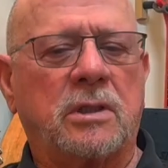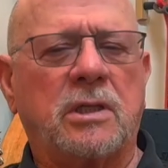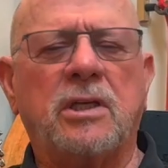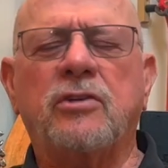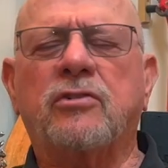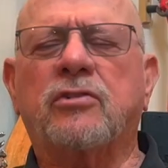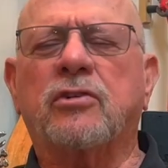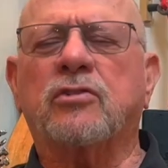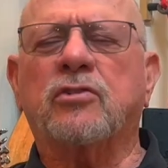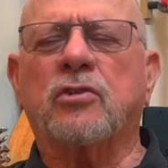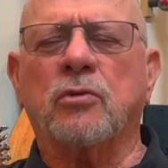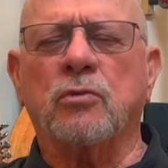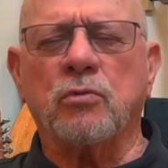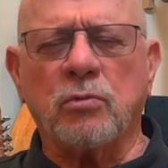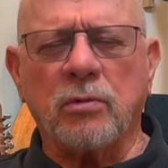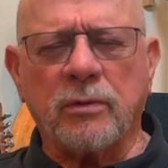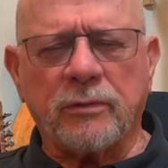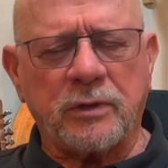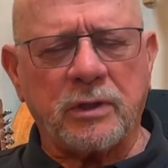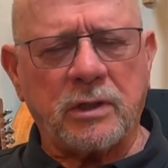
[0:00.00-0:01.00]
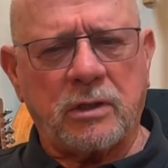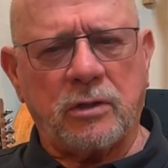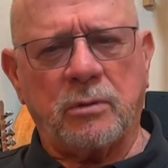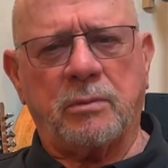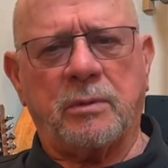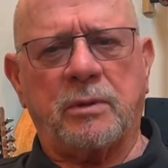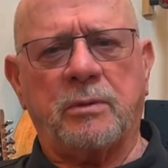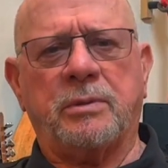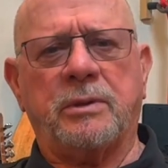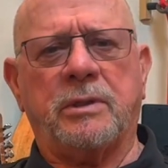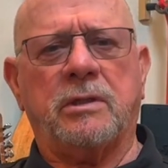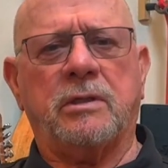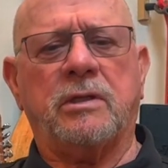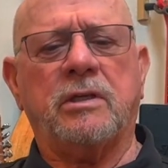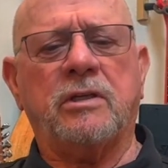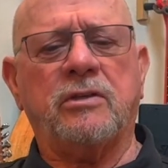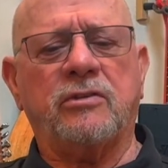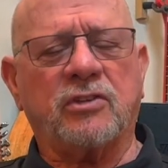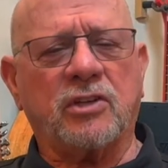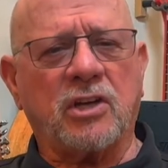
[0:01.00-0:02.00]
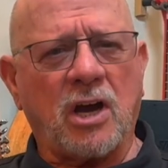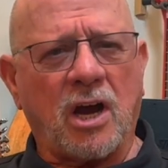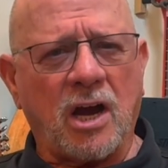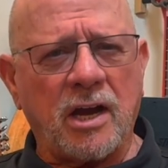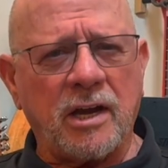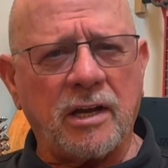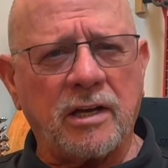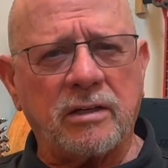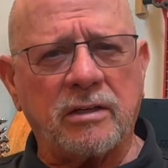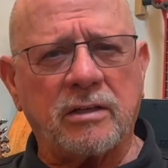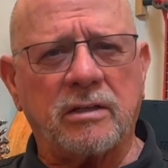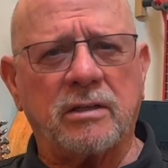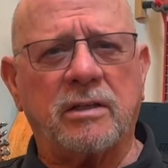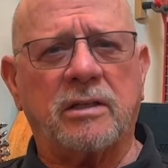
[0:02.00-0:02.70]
He's a terrific human being. He's kind